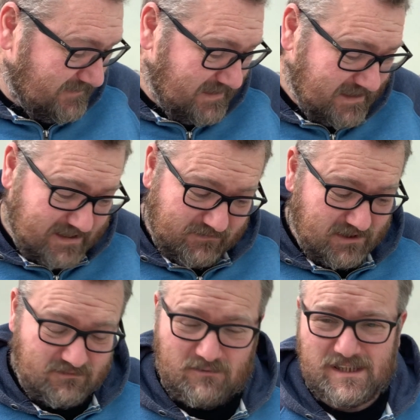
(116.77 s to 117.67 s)
Let's have a
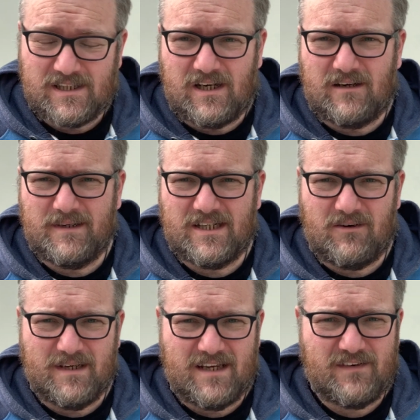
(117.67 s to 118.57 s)
look what we got. I mean, I'm
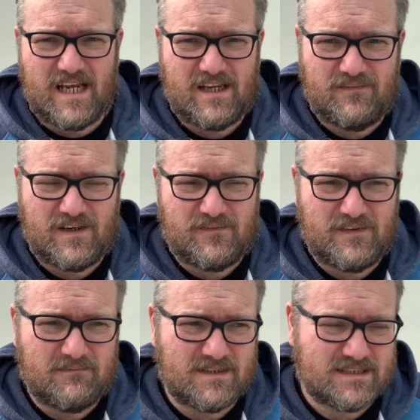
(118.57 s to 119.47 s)
an NFL
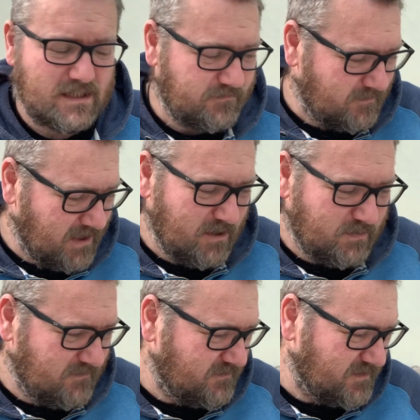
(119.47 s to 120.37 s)
fan myself. I'm
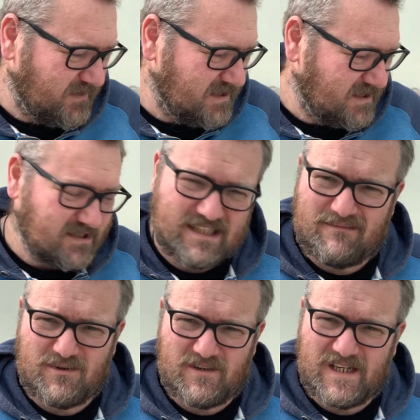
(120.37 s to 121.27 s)
hoping for a vintage Dan
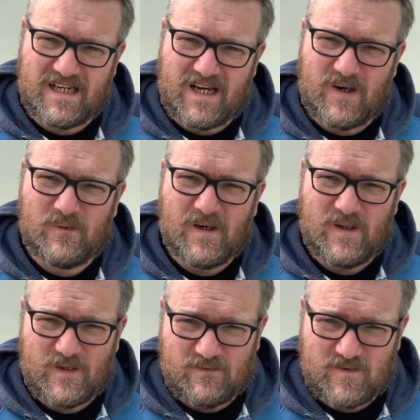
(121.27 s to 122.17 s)
Marino
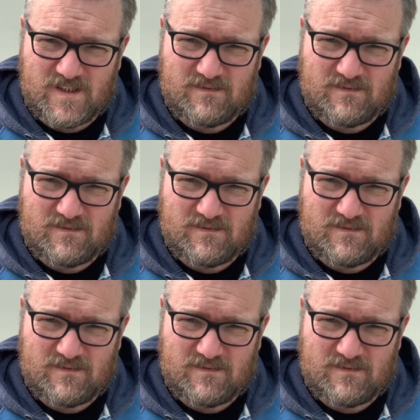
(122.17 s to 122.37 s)
that fits